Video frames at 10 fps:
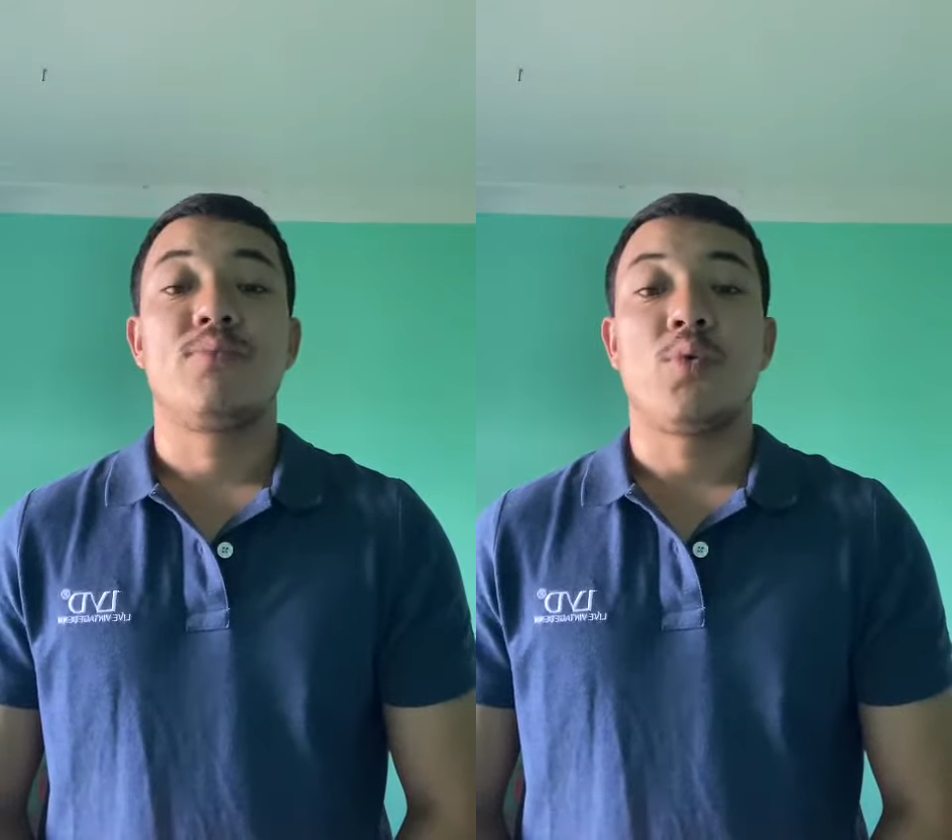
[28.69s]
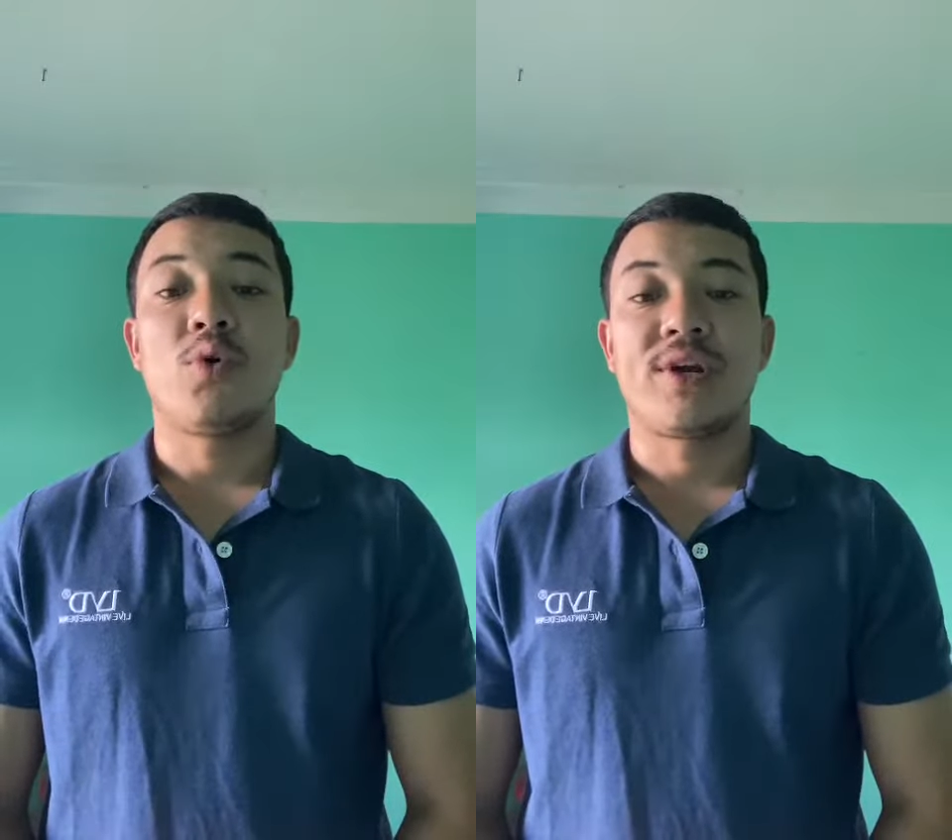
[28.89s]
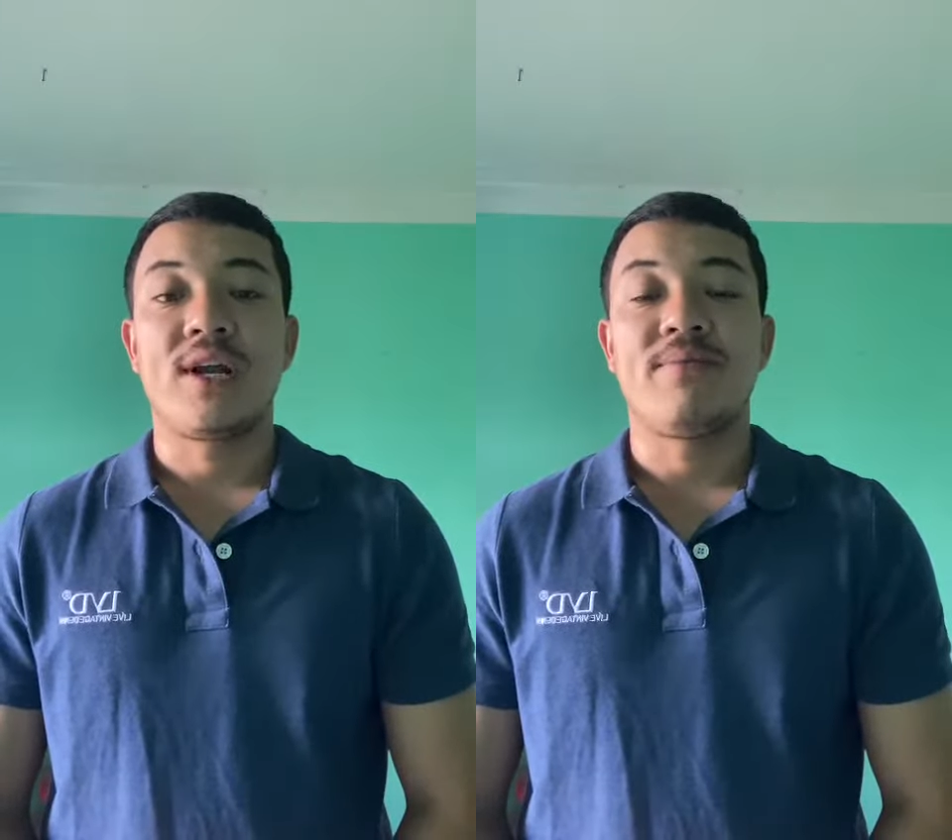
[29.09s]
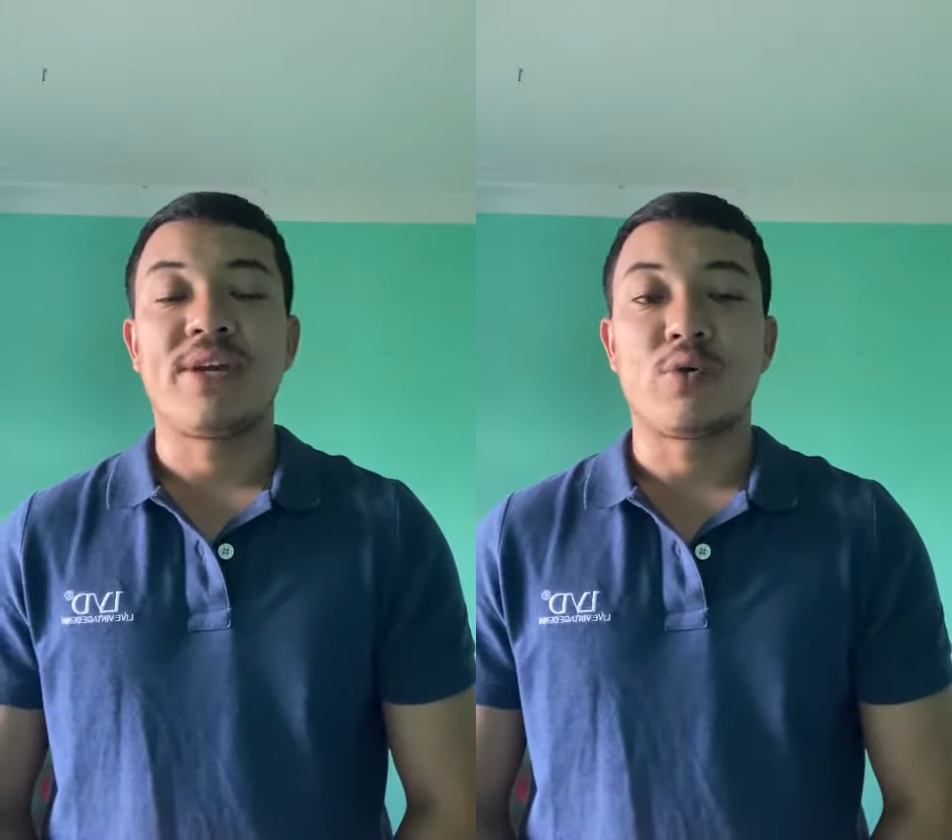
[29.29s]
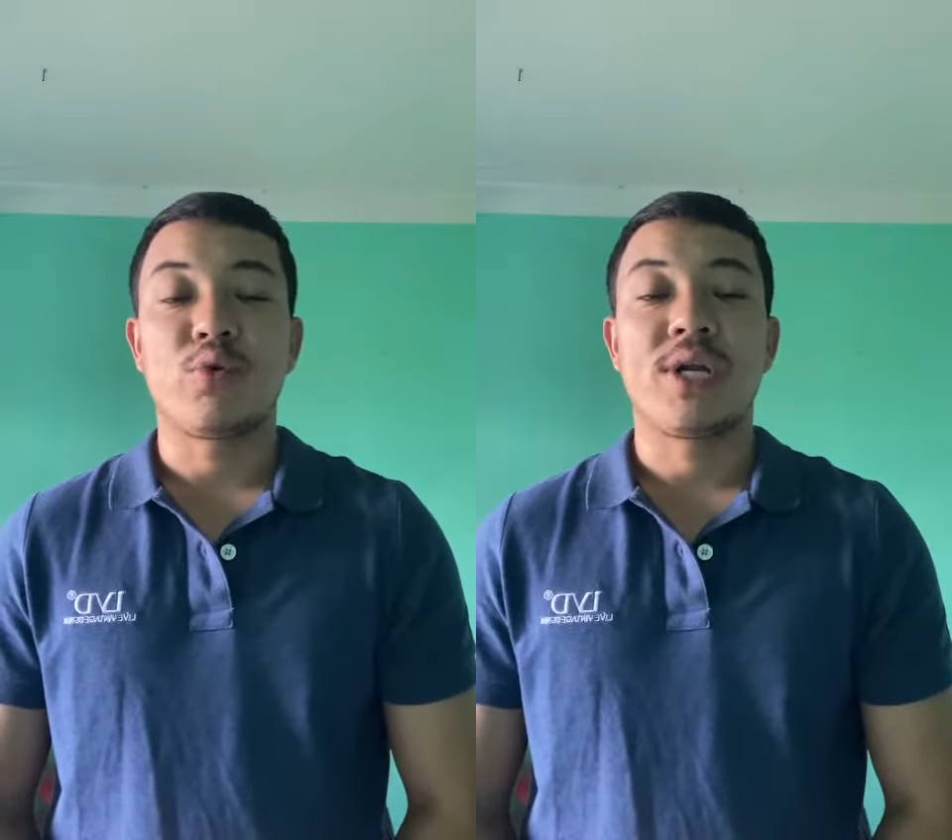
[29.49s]
Hotel
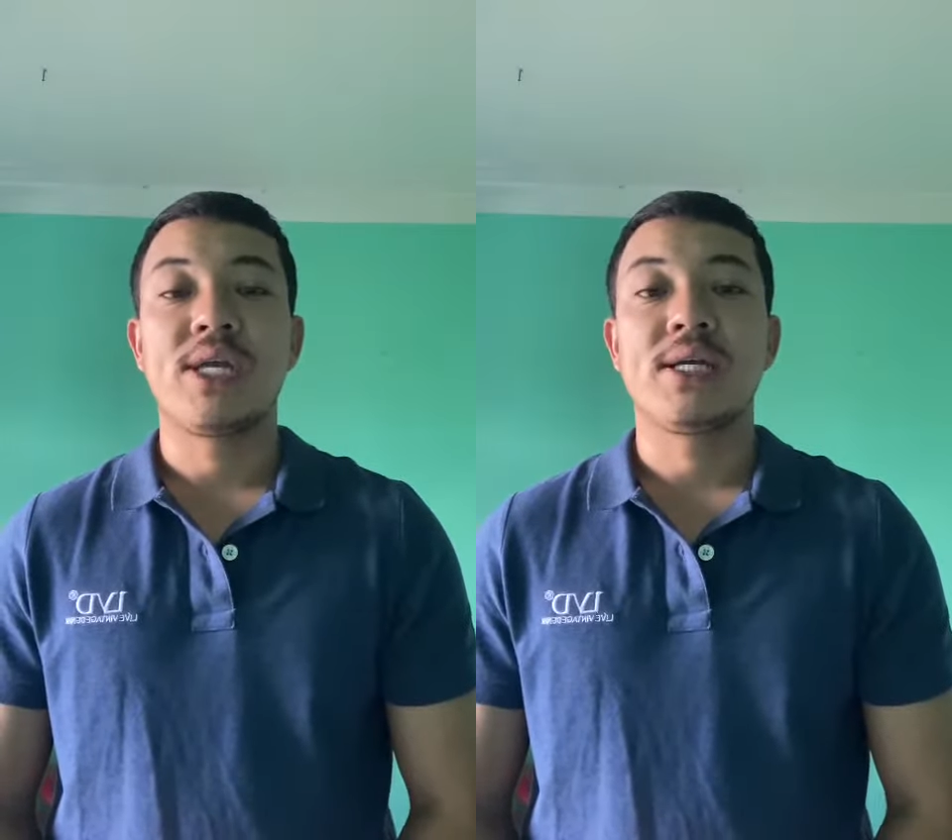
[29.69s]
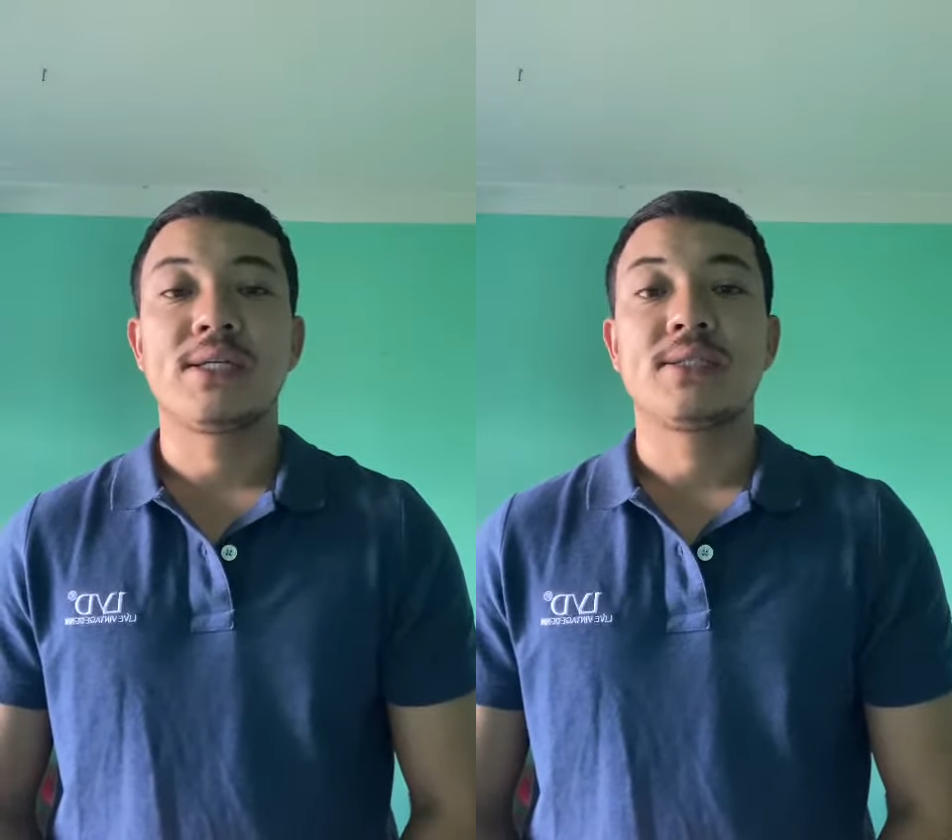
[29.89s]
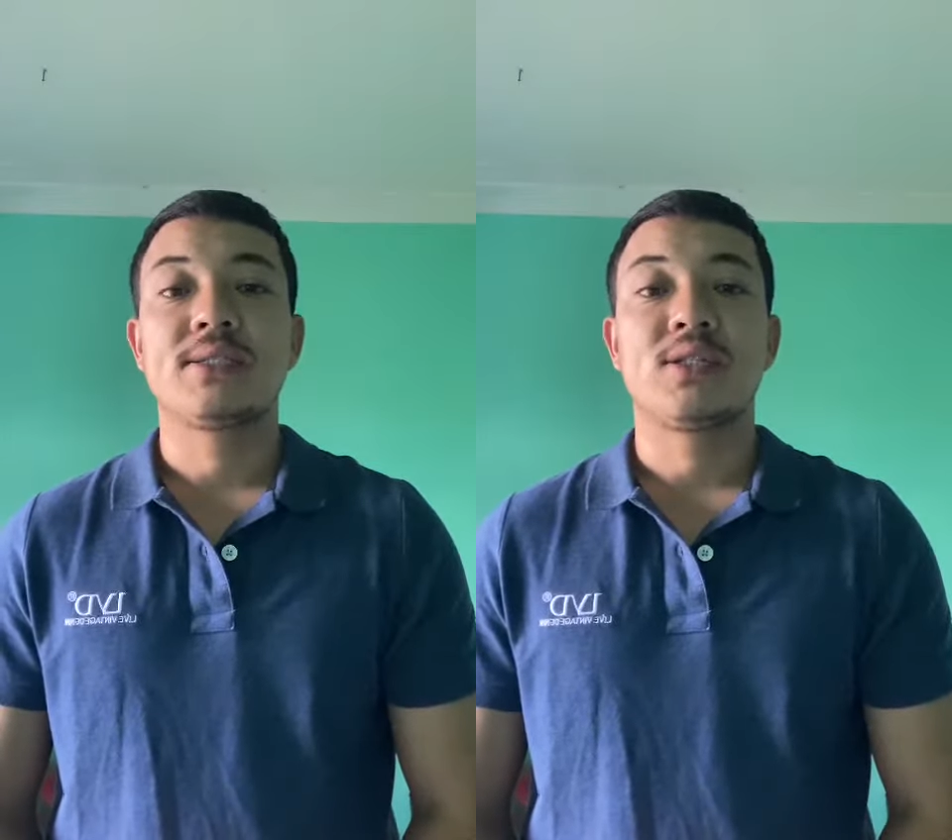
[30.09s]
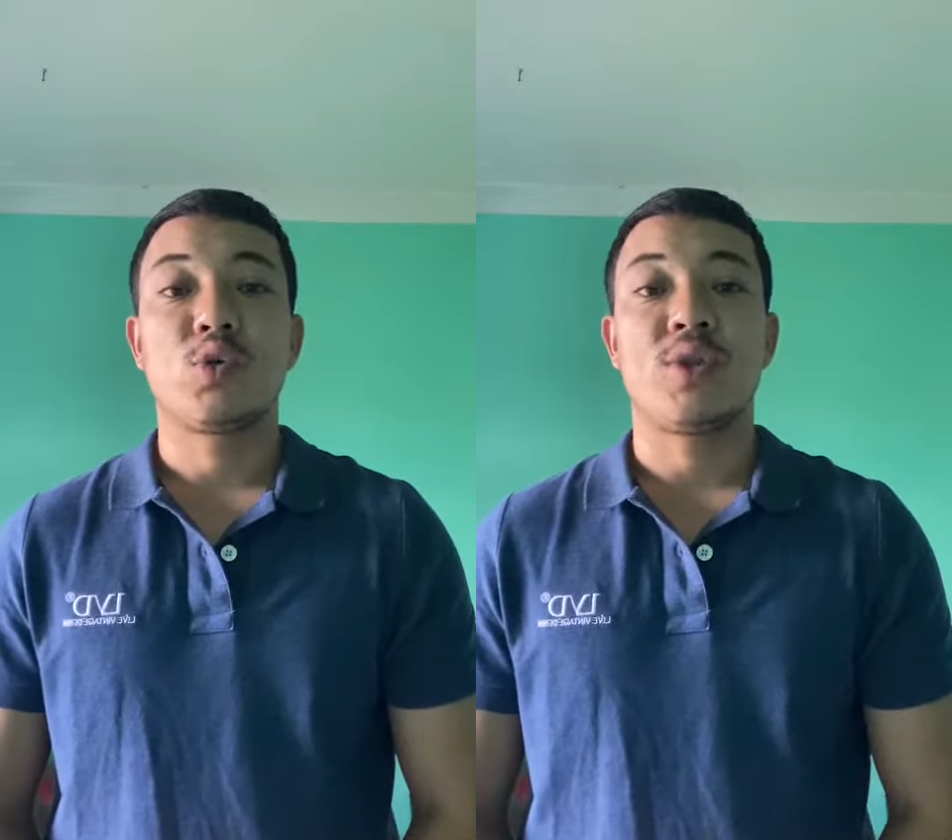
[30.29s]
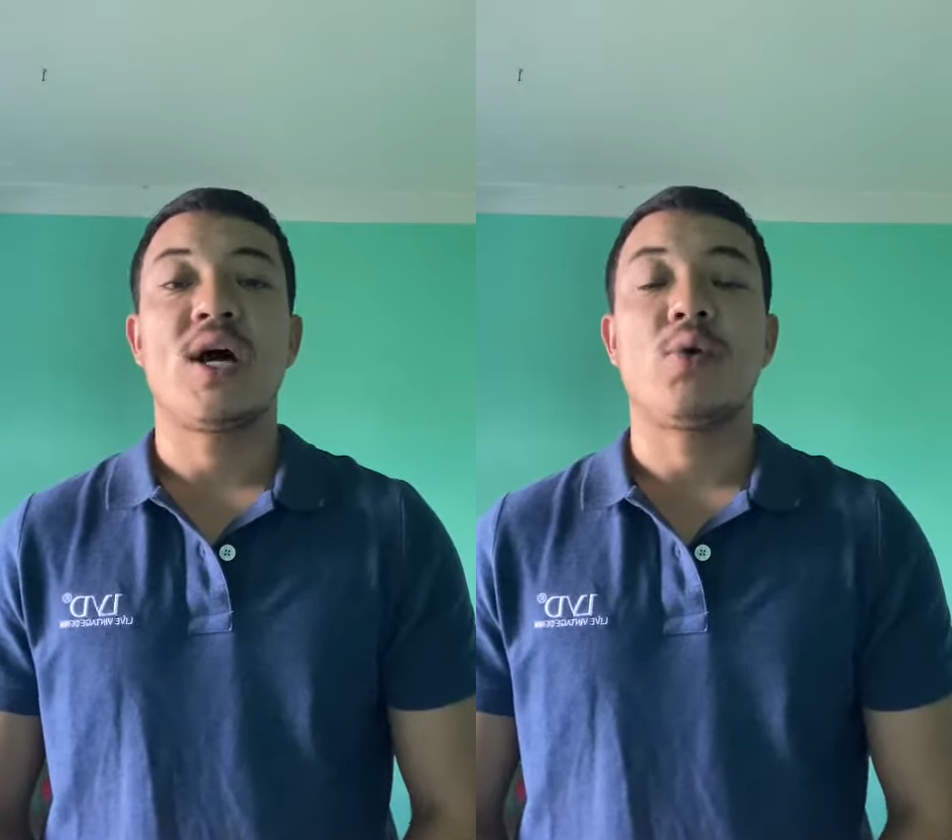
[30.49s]
Frikuti,
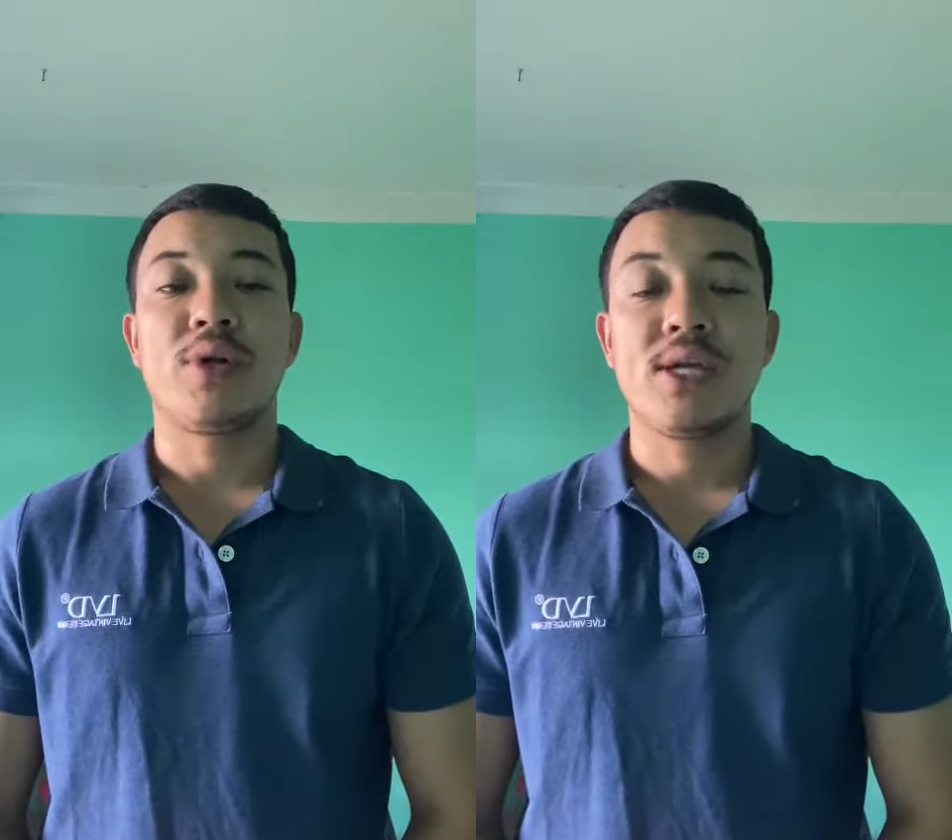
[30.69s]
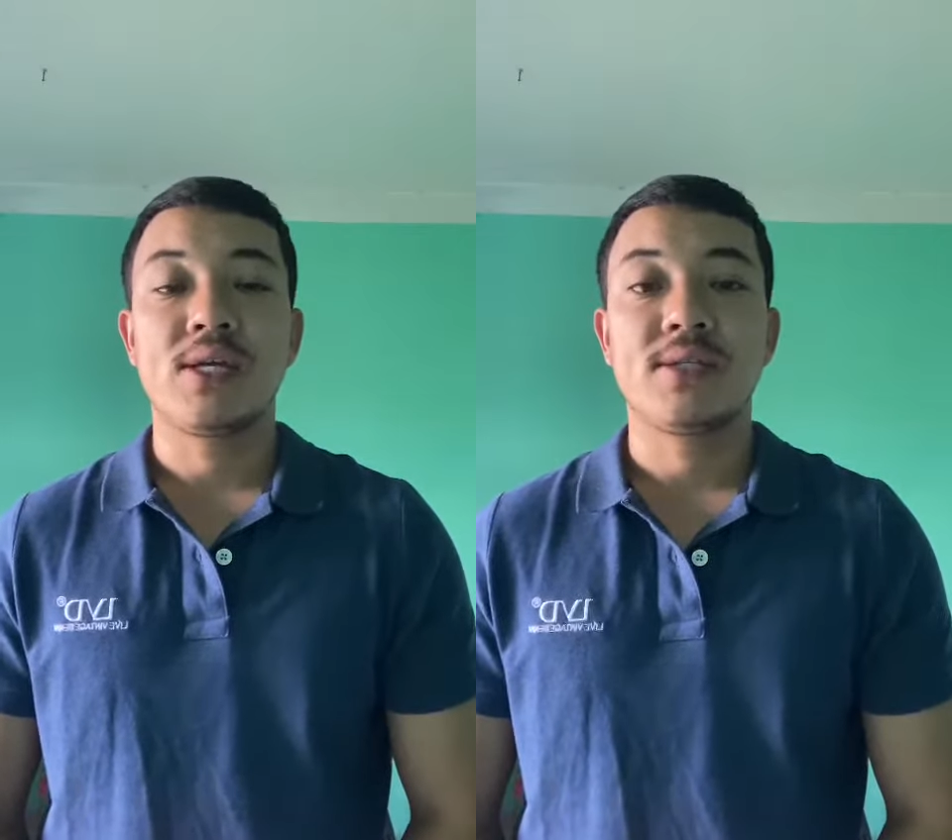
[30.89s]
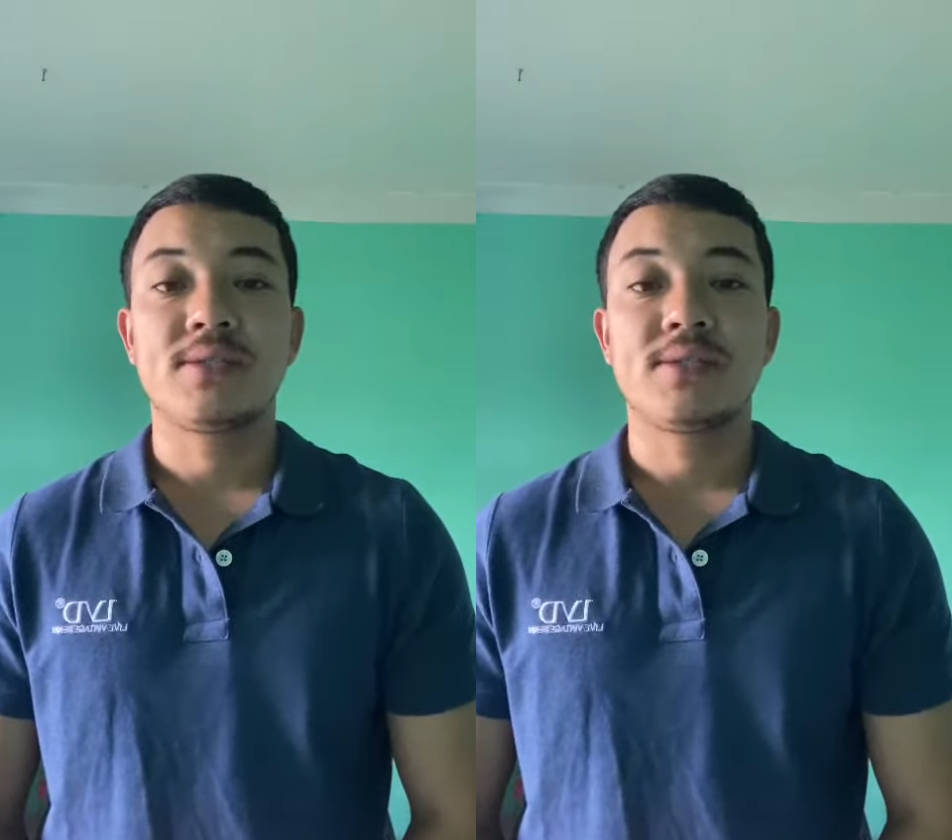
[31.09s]
Godavari.